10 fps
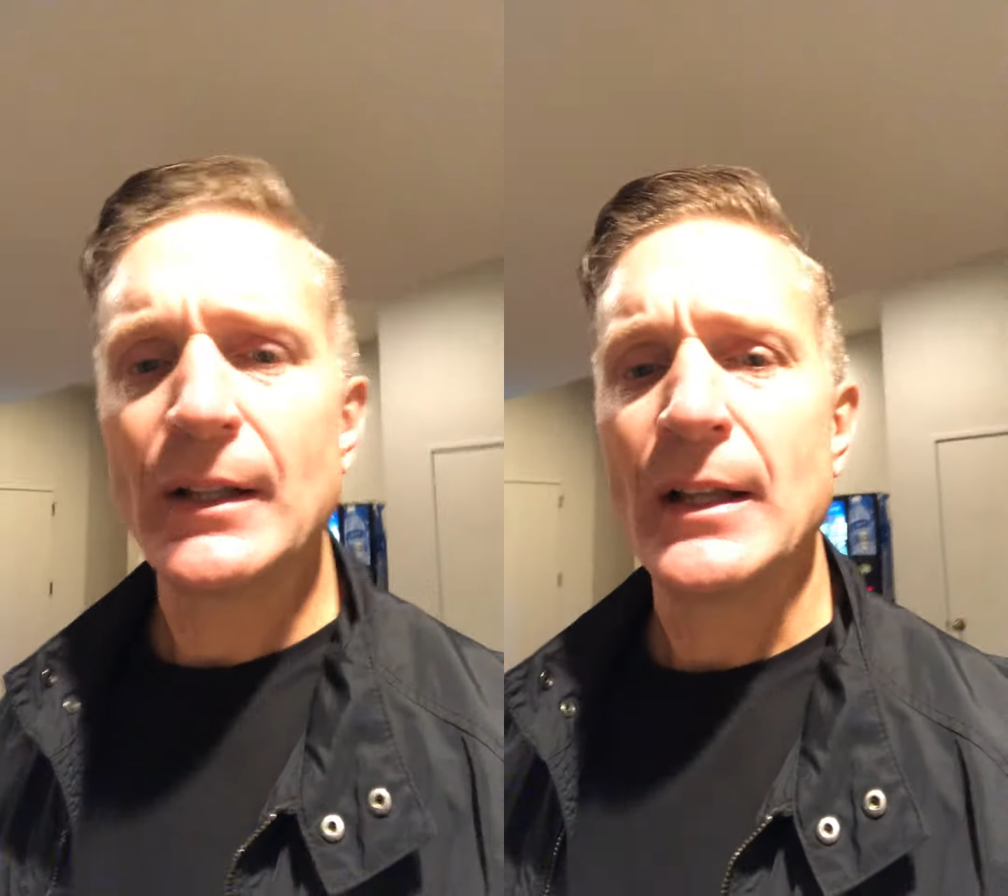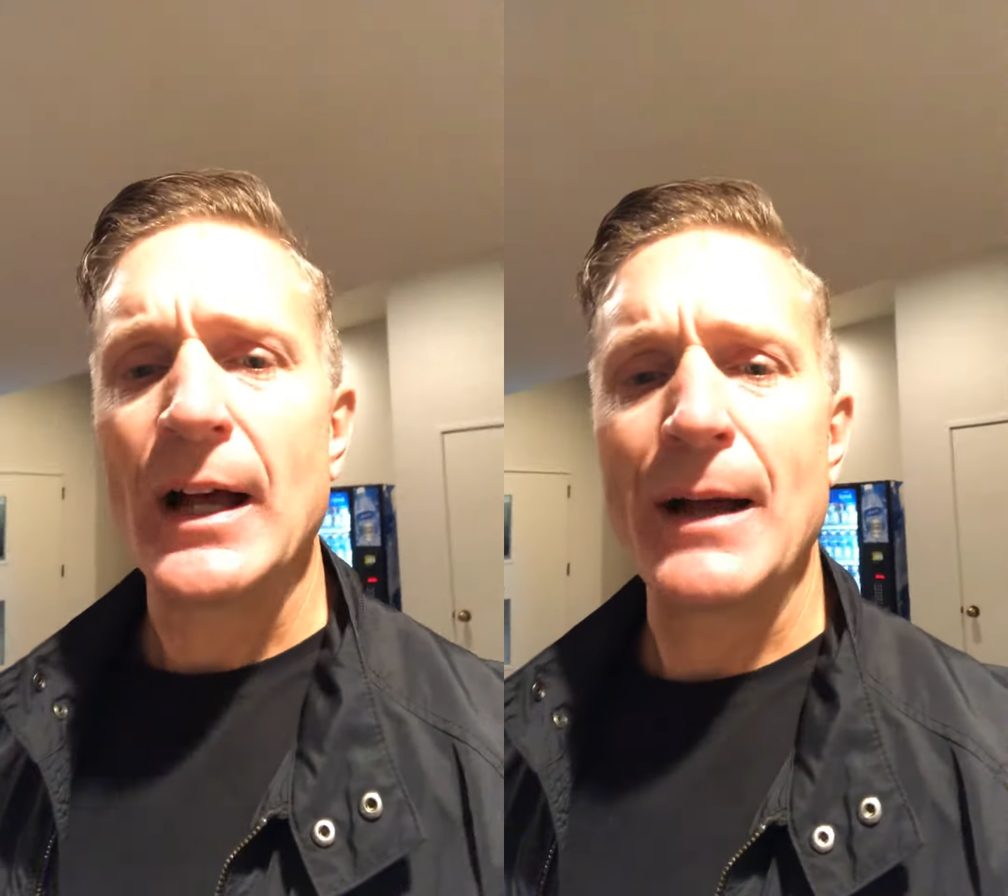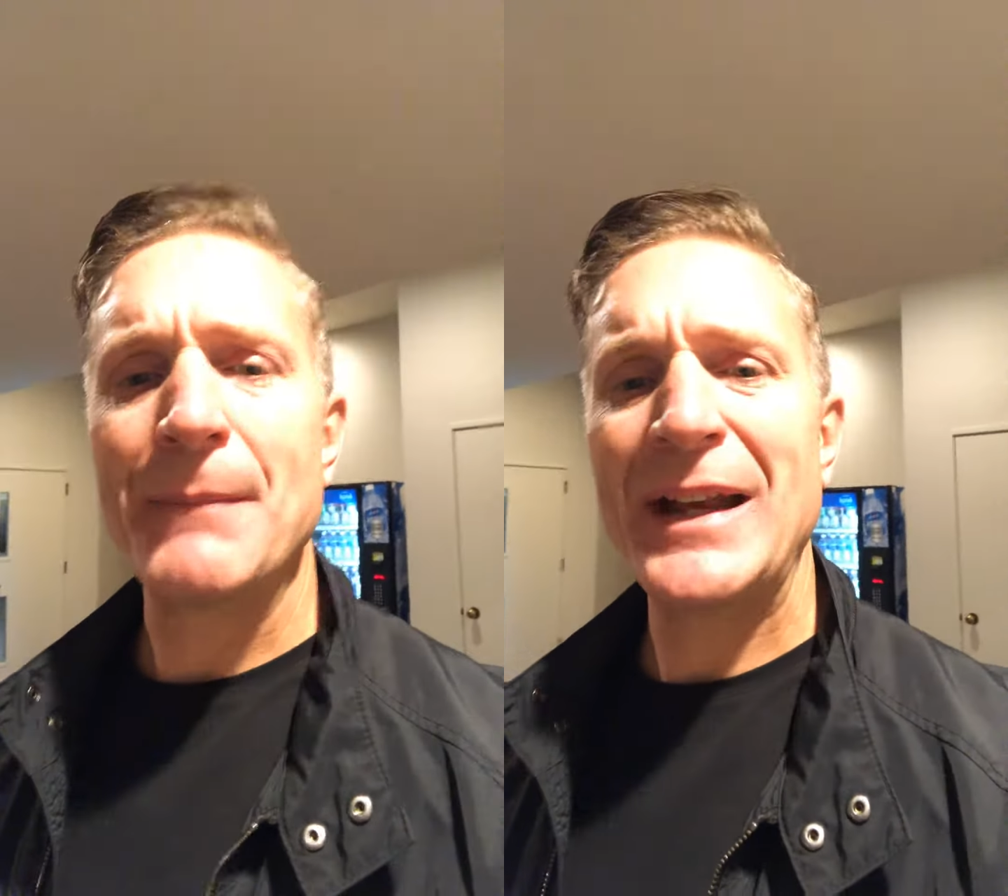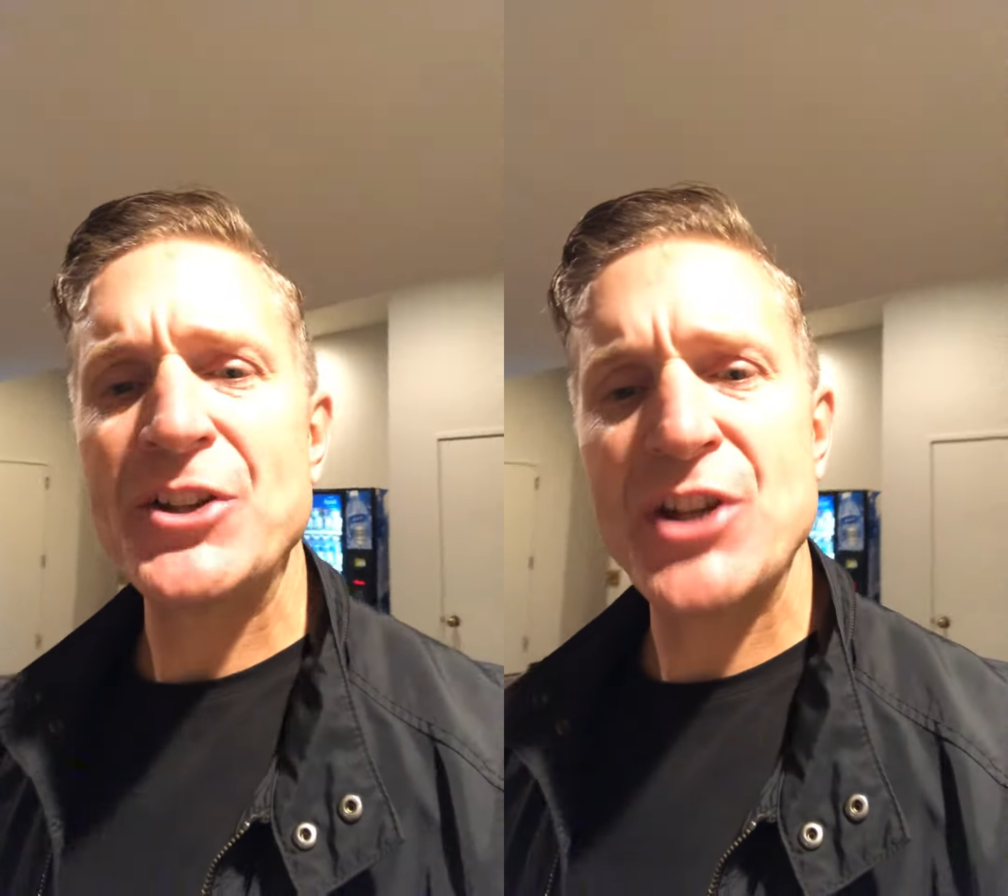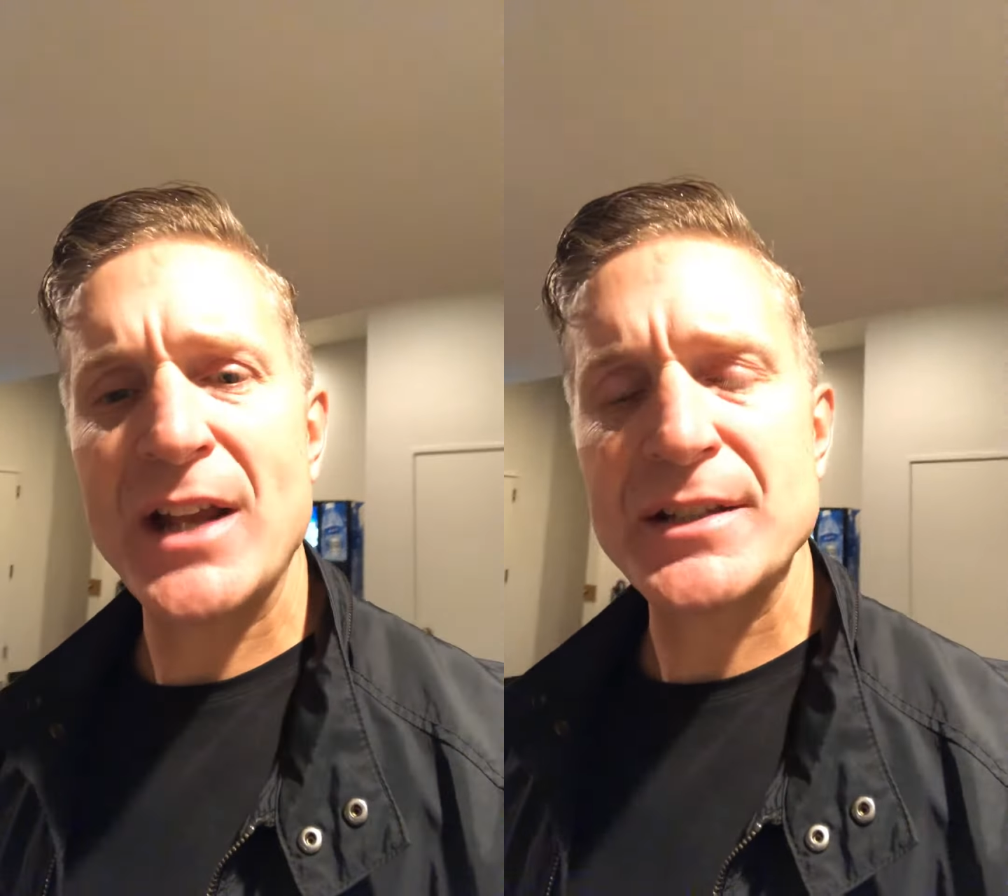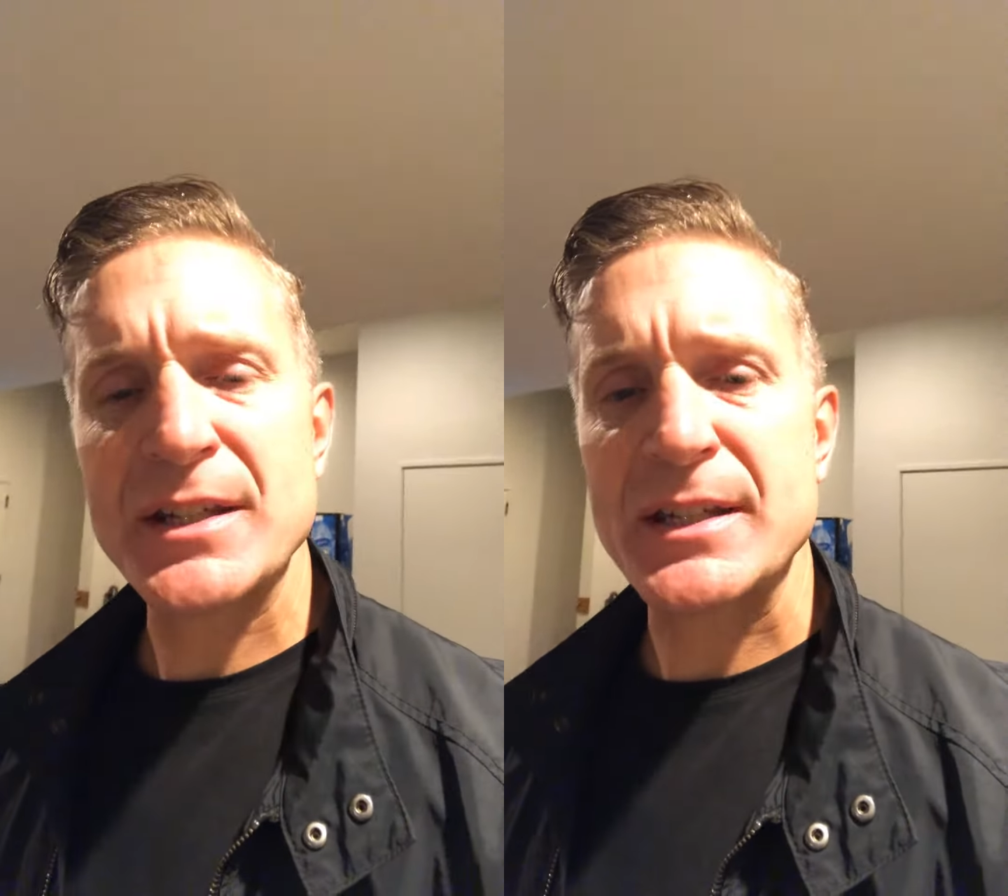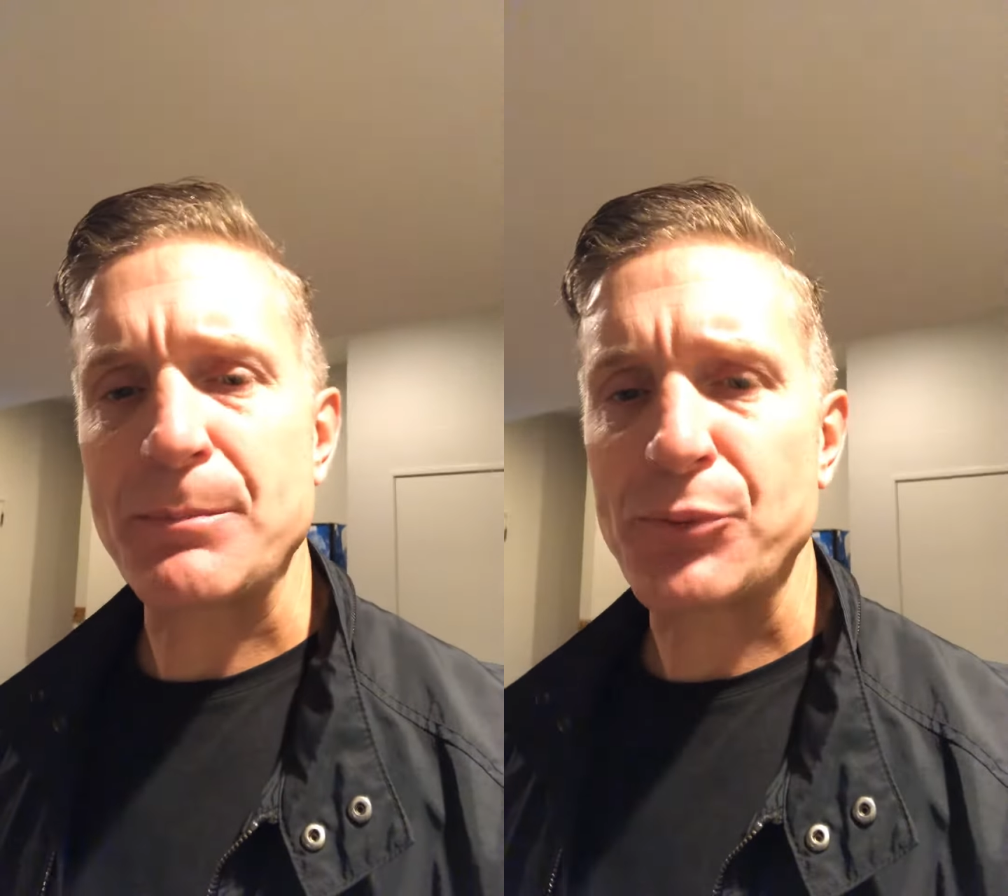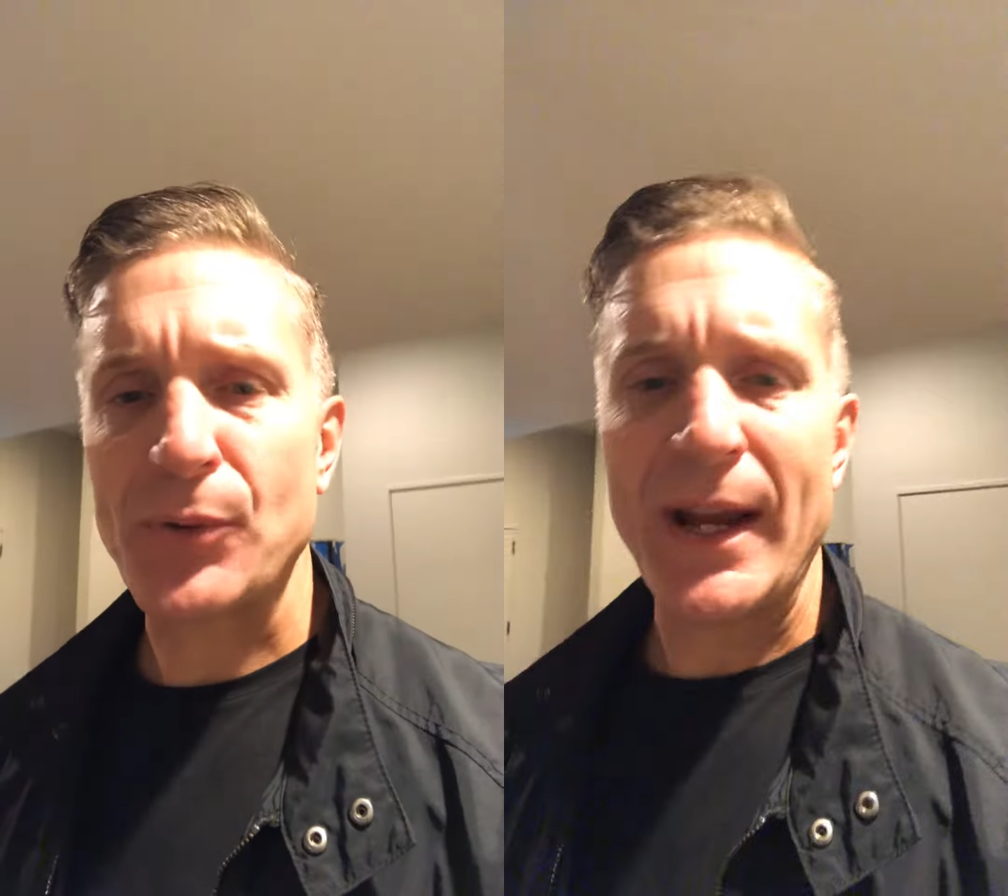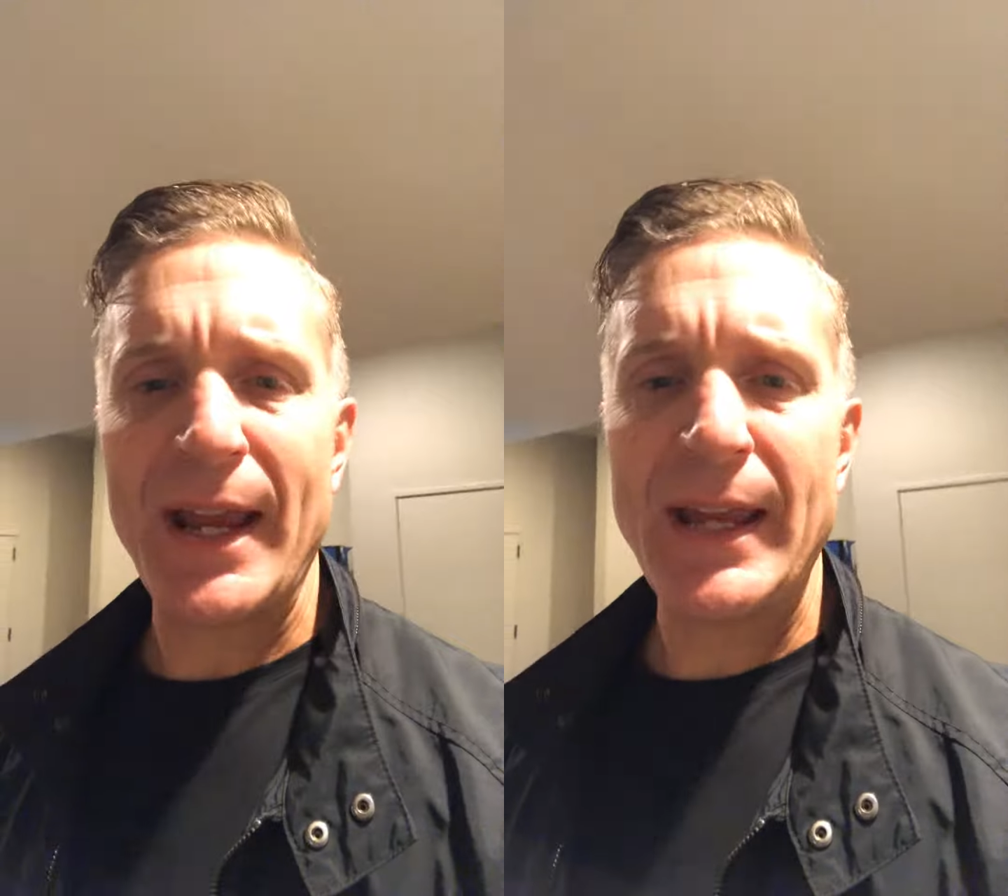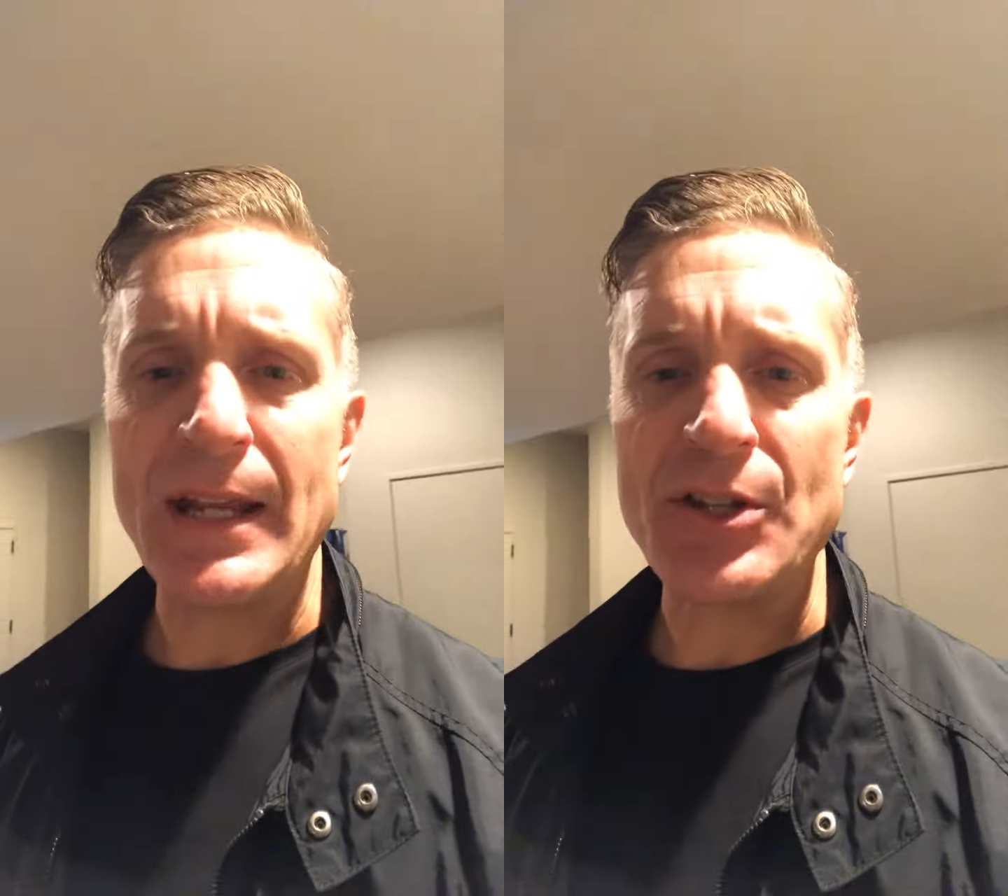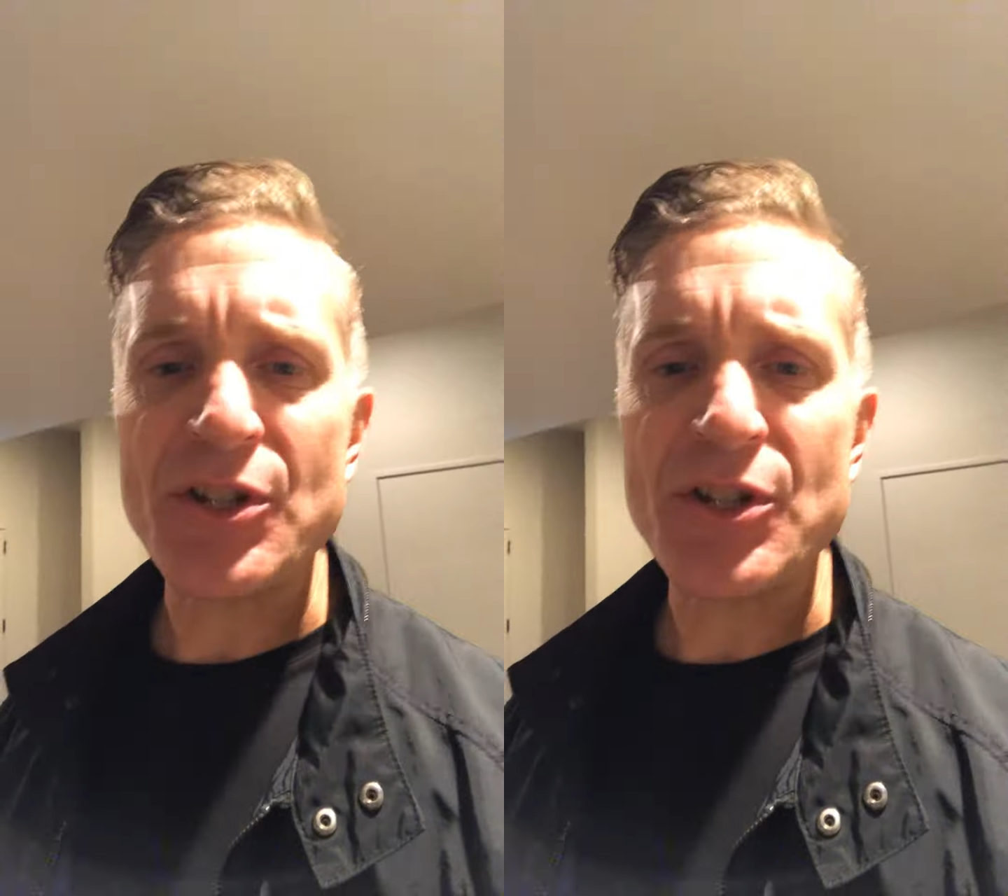many chances to pray and